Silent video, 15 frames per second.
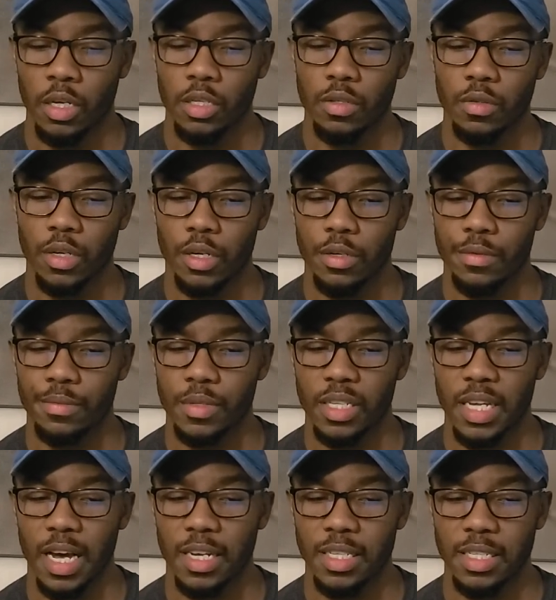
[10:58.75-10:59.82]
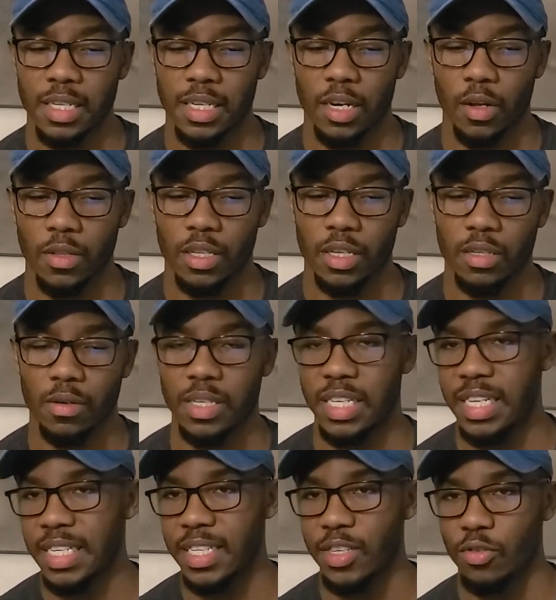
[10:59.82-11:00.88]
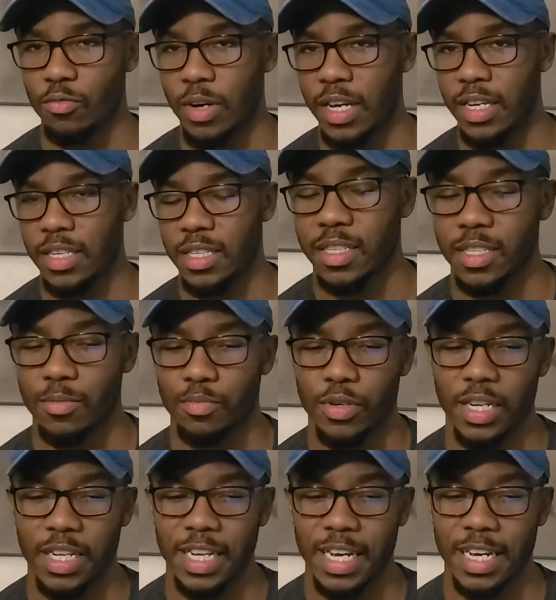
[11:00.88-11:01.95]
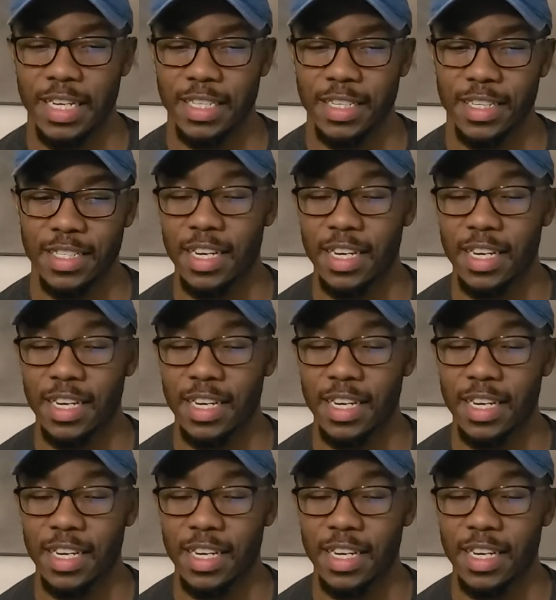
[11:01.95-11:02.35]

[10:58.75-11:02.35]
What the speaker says: just how to stay healthy, or easier ways, I'm pretty lazy.